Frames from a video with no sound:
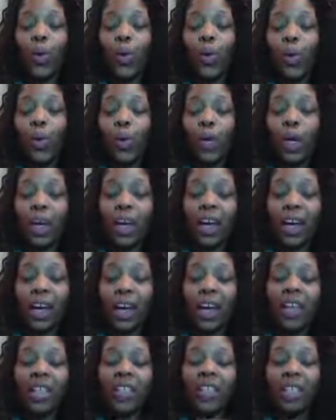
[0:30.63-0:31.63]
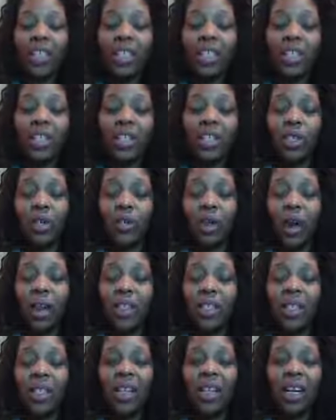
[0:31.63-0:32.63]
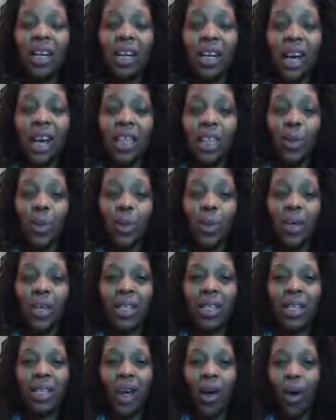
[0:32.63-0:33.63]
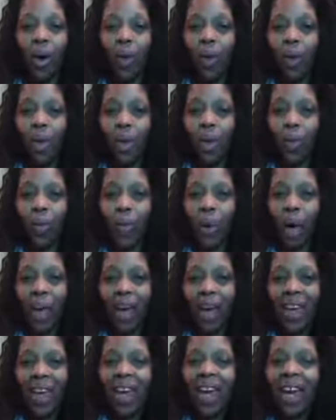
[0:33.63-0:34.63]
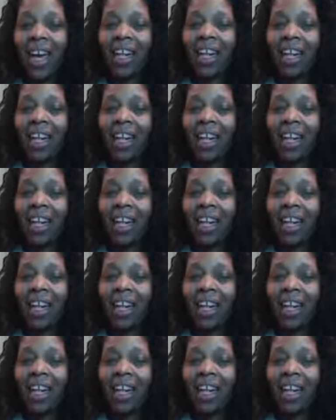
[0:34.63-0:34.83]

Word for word: look at how Jesus Christ and the gospel is the only way